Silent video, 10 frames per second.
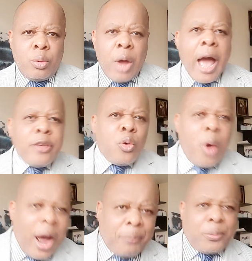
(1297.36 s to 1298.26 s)
Are
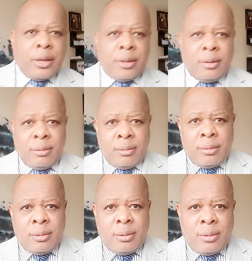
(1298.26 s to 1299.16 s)
you happy
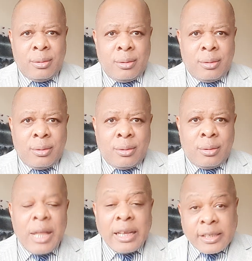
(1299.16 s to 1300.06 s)

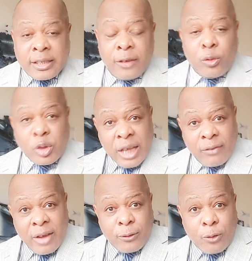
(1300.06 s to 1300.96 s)
that civil
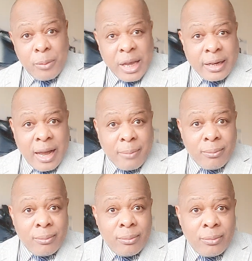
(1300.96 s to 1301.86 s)
servant from ENAM,